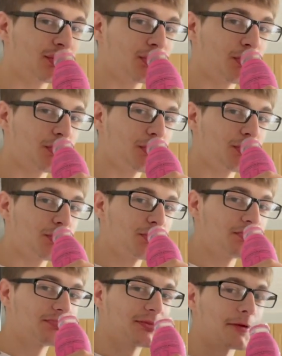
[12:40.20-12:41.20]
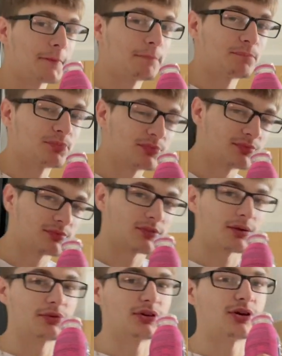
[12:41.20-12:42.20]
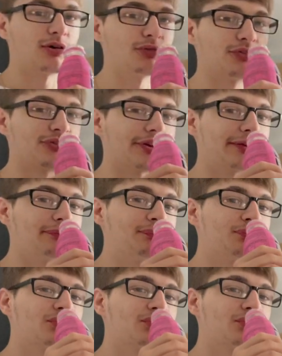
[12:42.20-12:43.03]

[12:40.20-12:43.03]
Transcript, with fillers: No. I'm in half the frame.